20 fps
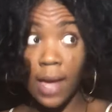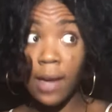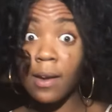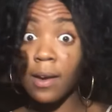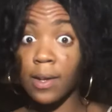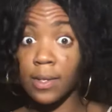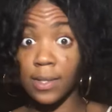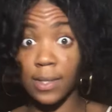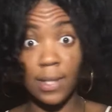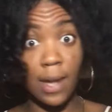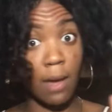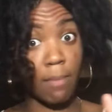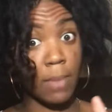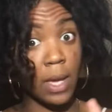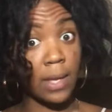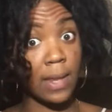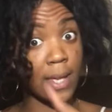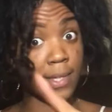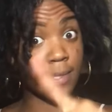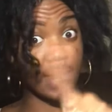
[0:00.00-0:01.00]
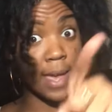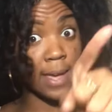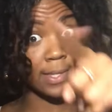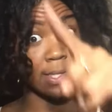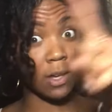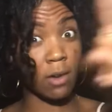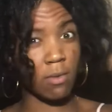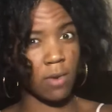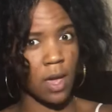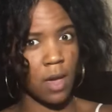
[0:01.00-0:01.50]
cousins, not me. That's
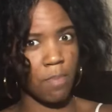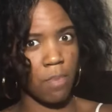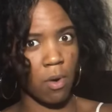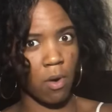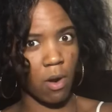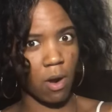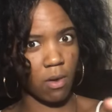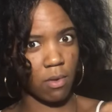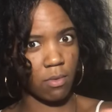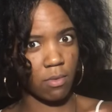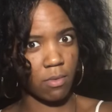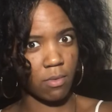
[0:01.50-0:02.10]
nasty on their part.